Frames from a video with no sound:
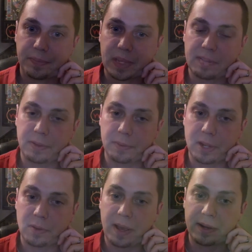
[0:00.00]
if you
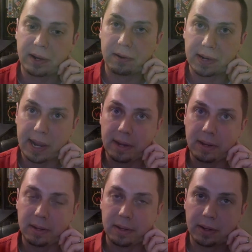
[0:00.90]
know how to irrigate
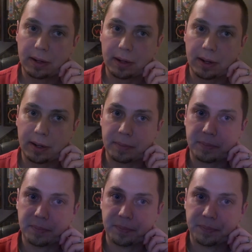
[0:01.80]
it,
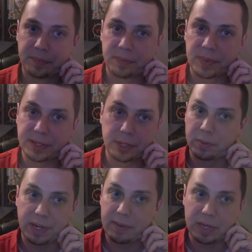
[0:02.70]
that you
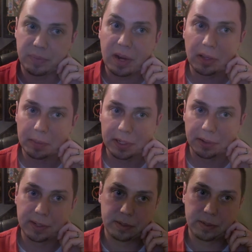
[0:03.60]
won't have any problems.
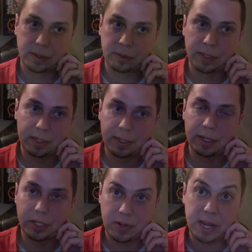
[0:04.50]
You'll just need
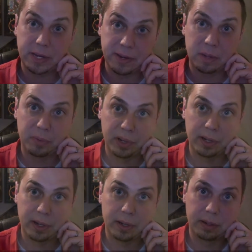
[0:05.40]
to track your
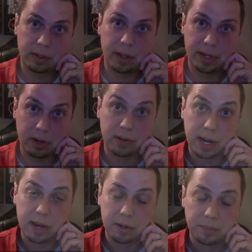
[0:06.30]
output and
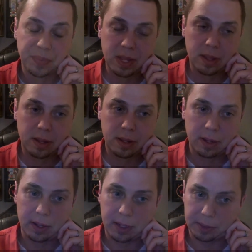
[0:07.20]
irrigate.
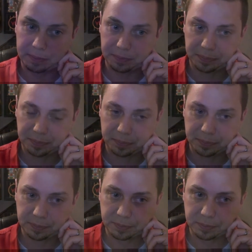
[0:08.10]
And
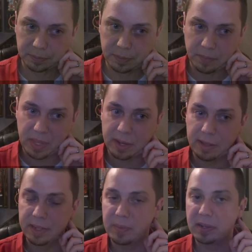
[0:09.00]
I
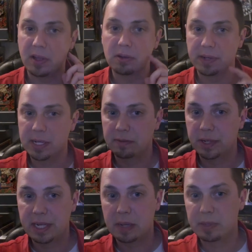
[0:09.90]
think my long
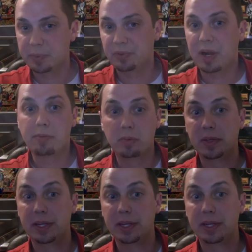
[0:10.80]
recovery time is probably